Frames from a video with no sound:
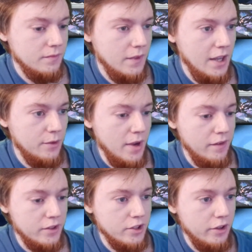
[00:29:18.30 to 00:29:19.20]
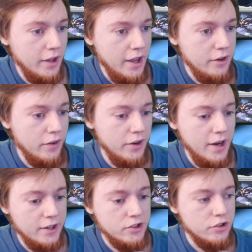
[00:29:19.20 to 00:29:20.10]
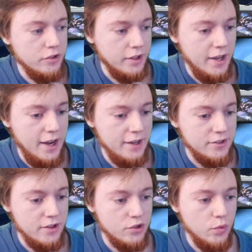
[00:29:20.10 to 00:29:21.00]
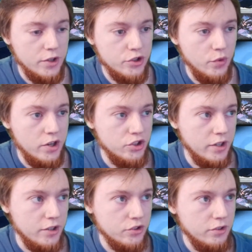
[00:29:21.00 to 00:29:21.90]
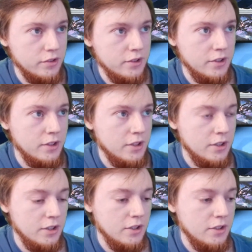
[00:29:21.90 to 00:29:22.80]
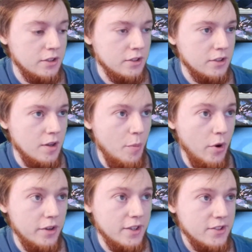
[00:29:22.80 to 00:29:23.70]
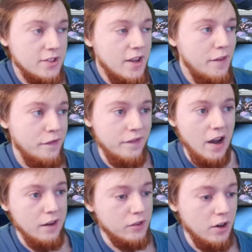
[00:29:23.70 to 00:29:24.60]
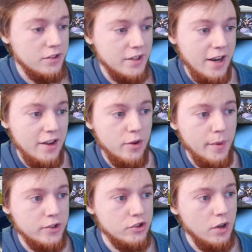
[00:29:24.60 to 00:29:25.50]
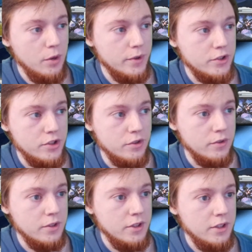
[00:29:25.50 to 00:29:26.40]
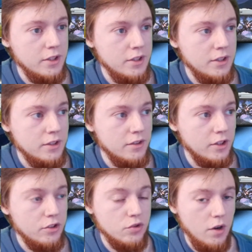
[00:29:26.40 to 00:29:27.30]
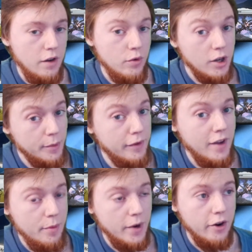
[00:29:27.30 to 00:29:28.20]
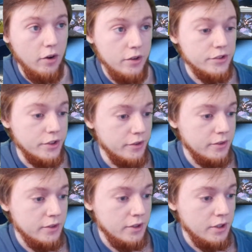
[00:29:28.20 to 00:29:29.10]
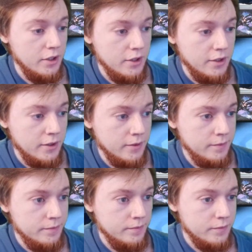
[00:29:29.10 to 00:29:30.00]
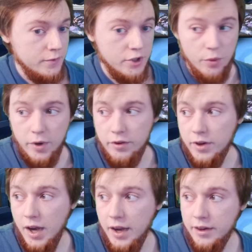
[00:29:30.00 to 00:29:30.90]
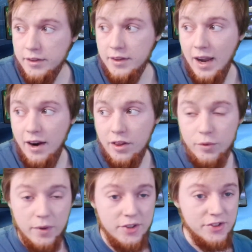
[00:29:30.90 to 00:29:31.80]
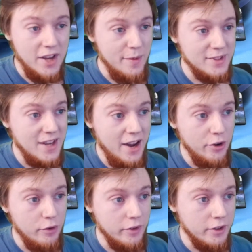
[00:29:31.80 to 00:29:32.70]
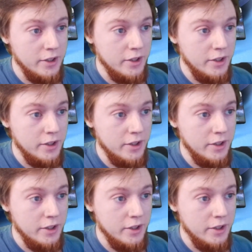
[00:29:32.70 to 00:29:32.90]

And we have until the end of our next turn to cast this Restoration Angel. Opponent does still have 5 cards in hand. They're about to draw one too. They could draw off Welcoming Vampire also. So we're not out of the woods. This game is not over.